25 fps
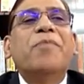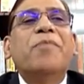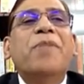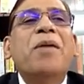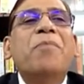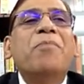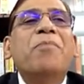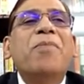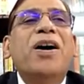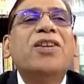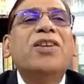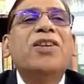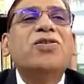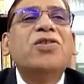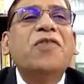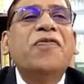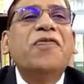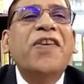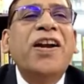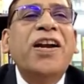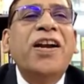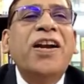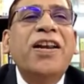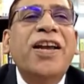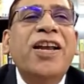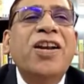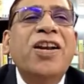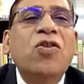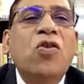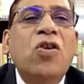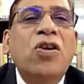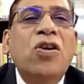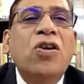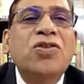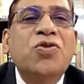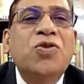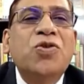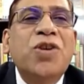members of Indian
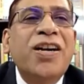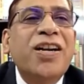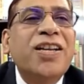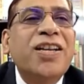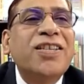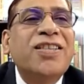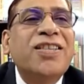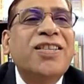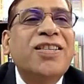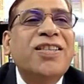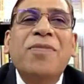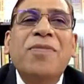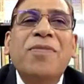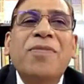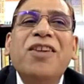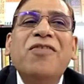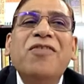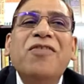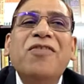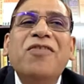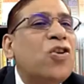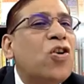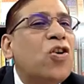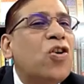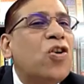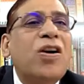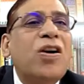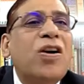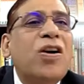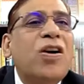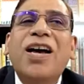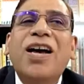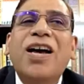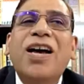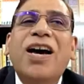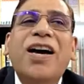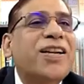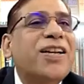Constituent Assembly were
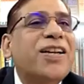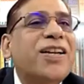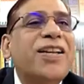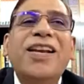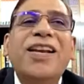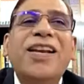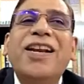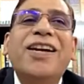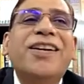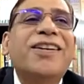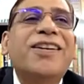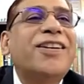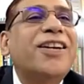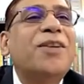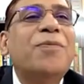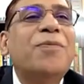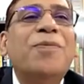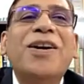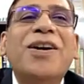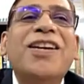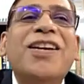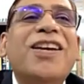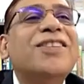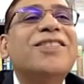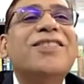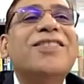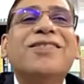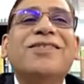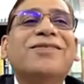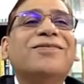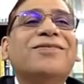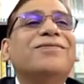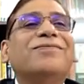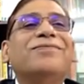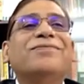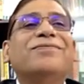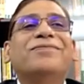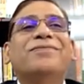not directly elected by
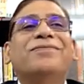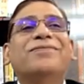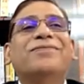us.